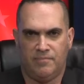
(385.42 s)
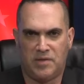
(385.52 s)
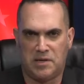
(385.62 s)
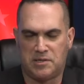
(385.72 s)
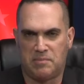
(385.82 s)

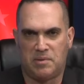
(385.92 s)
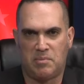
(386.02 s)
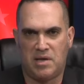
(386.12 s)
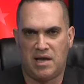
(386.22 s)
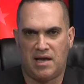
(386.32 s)

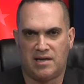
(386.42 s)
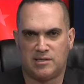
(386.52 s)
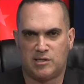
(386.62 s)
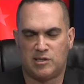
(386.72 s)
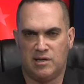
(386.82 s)

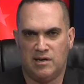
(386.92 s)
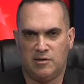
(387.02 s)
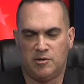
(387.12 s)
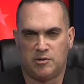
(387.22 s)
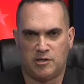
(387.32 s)
NJPBS,
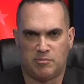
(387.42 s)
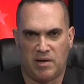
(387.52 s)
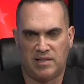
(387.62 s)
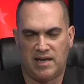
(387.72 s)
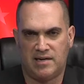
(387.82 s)
New Jersey
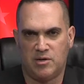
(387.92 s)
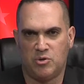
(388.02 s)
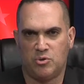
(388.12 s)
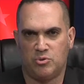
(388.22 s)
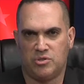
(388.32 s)
Spotlight
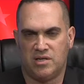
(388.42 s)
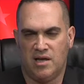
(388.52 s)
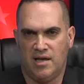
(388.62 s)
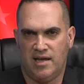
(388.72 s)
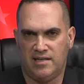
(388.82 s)
News,
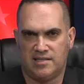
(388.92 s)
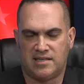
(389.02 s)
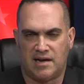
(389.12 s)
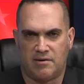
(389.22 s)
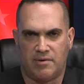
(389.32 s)

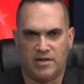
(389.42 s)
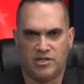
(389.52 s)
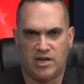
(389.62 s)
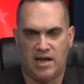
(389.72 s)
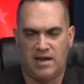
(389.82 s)
Insider
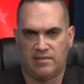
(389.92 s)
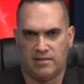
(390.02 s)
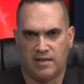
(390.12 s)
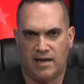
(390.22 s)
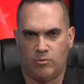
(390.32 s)
NJ, and the
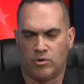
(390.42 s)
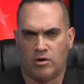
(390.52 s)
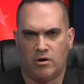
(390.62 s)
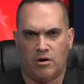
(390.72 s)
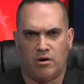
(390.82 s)
like were
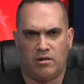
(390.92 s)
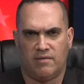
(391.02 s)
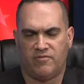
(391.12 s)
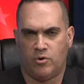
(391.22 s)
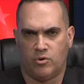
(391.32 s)
all,
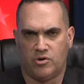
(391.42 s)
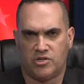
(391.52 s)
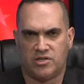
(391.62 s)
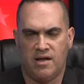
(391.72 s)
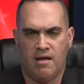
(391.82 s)
of
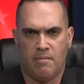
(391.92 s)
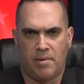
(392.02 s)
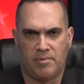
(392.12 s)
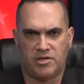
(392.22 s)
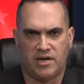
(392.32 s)
course,
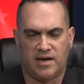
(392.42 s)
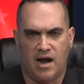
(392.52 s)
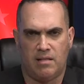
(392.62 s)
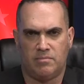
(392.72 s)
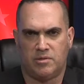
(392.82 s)
publishing
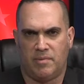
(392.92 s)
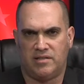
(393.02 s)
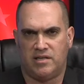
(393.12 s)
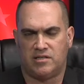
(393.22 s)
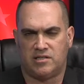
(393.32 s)
columns
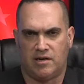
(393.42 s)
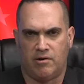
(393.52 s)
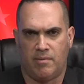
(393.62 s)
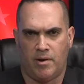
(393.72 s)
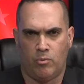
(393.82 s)
about the
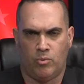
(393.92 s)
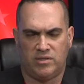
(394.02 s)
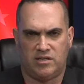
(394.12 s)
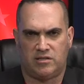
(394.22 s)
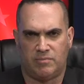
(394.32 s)
hysteria about
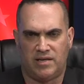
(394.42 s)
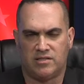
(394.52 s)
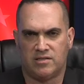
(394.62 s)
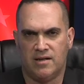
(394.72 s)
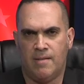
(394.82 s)
what this means.